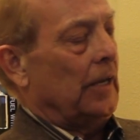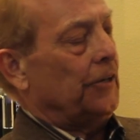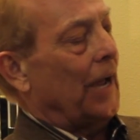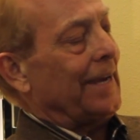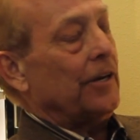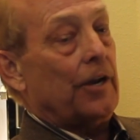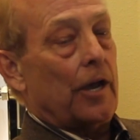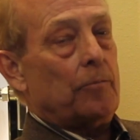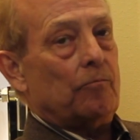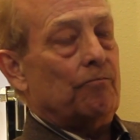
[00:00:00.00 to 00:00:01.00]
tighten it
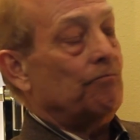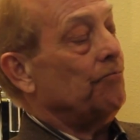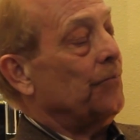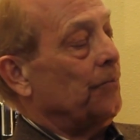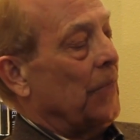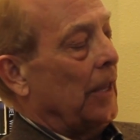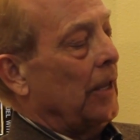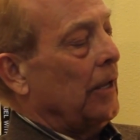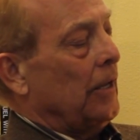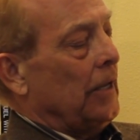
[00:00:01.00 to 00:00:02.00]
up,
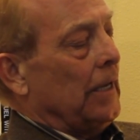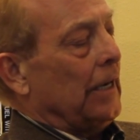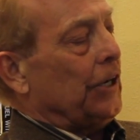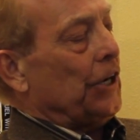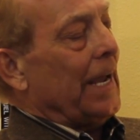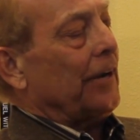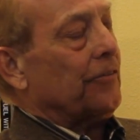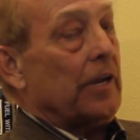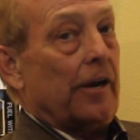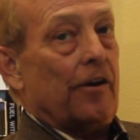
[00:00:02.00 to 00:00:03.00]
connect
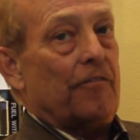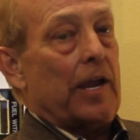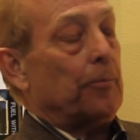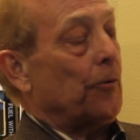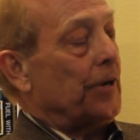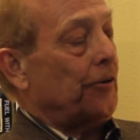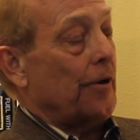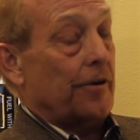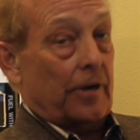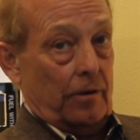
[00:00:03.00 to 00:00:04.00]
the air vapor
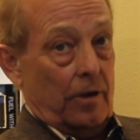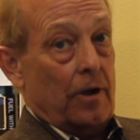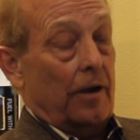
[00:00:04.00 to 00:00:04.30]
return